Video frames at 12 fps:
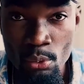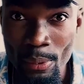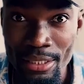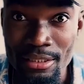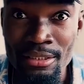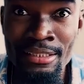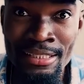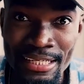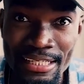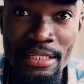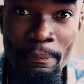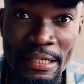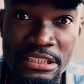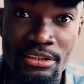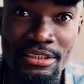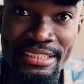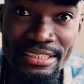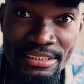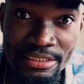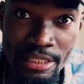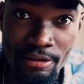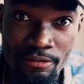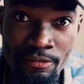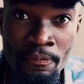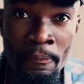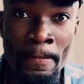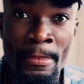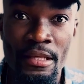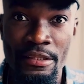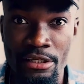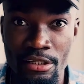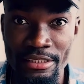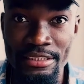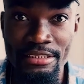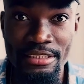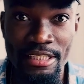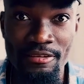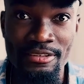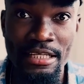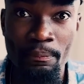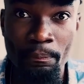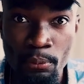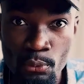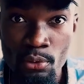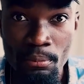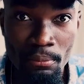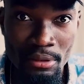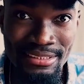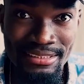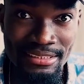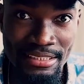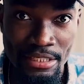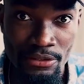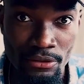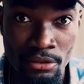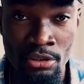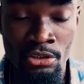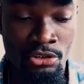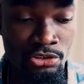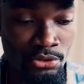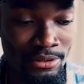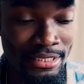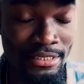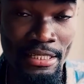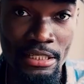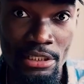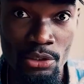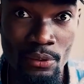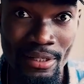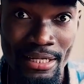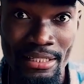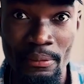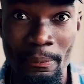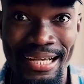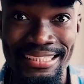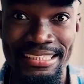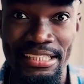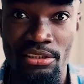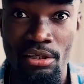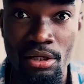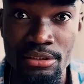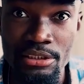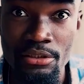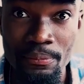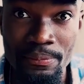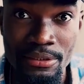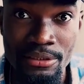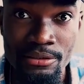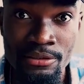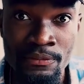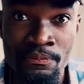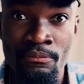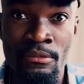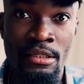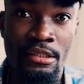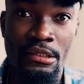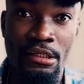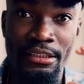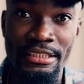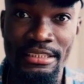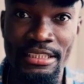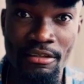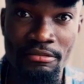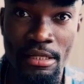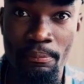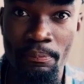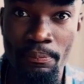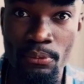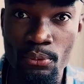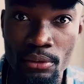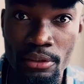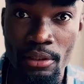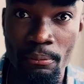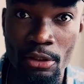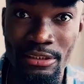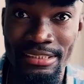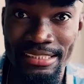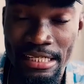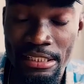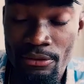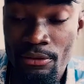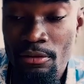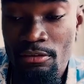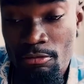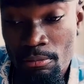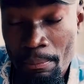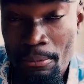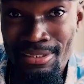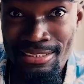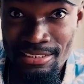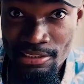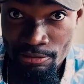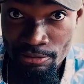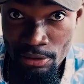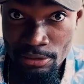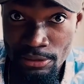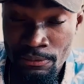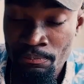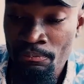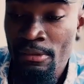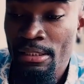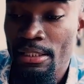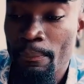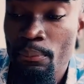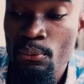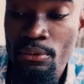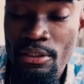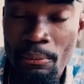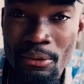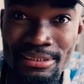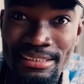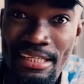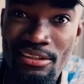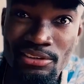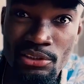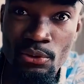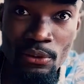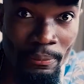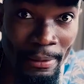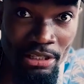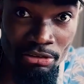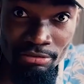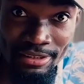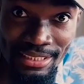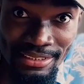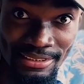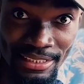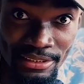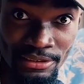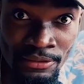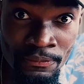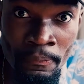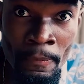Well, it depends on the ETF. There are ETFs that pool money together so that they can go ahead and buy technology companies. There are ETFs that pool their money together. Remember, this is a fund. They pool their money together to go and buy real estate.